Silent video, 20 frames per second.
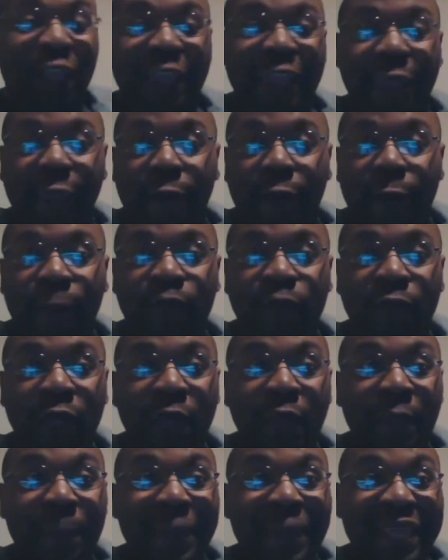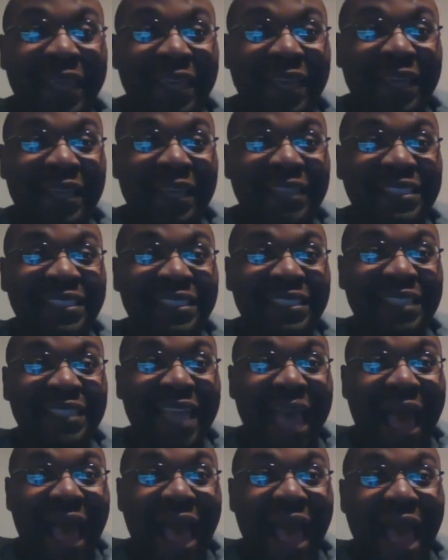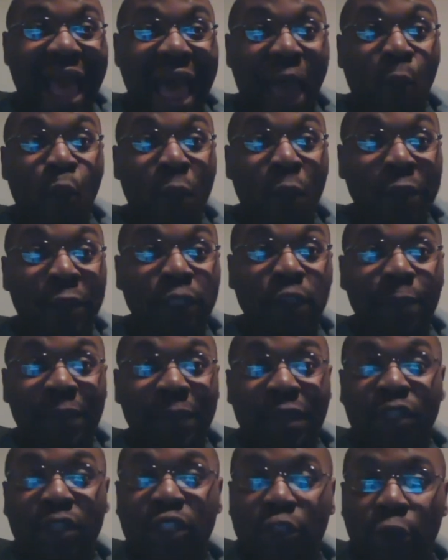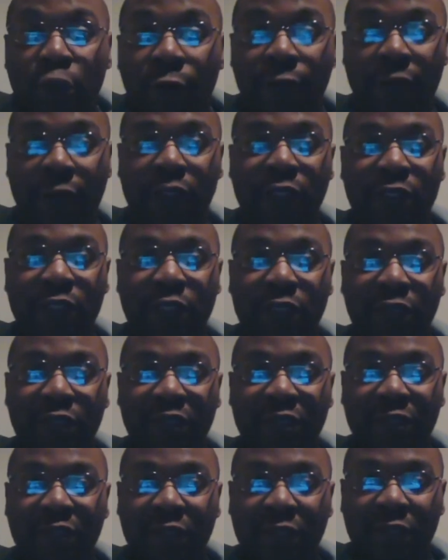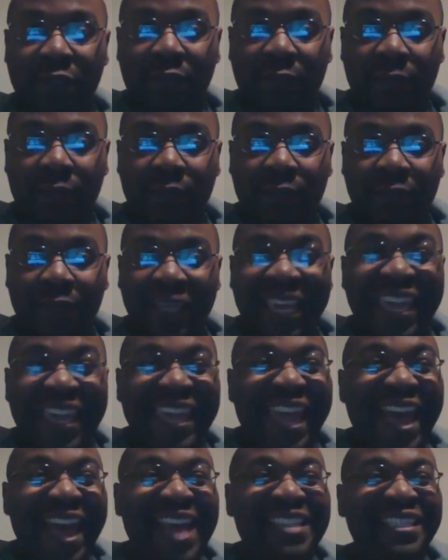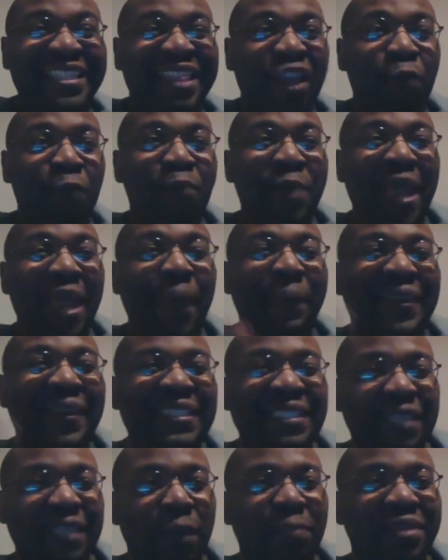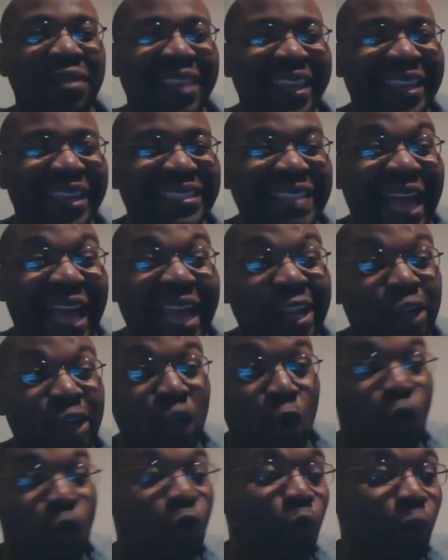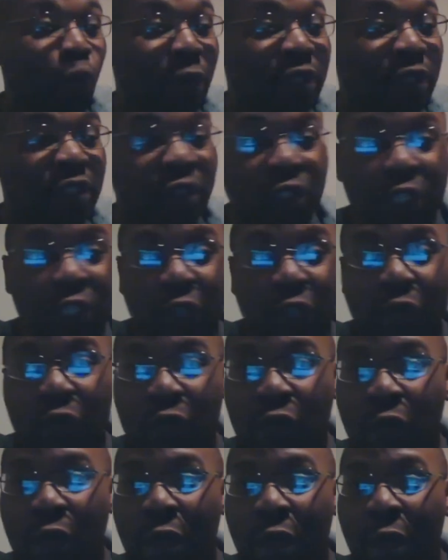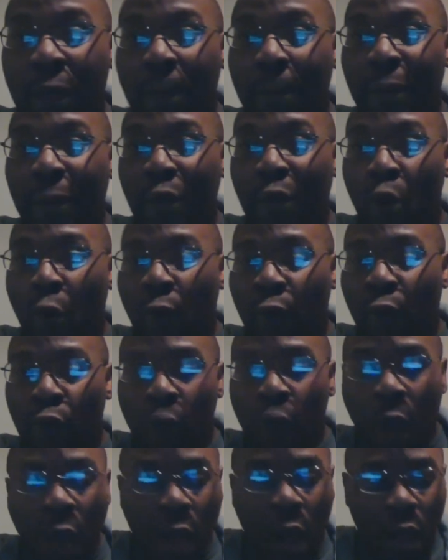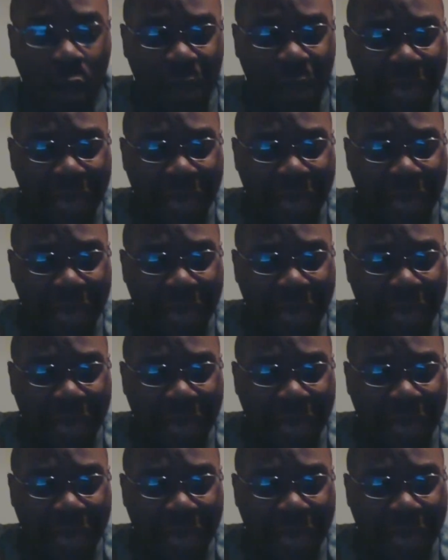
him because I want to be a servant. Yes, there may be some things I don't want to do, but overall,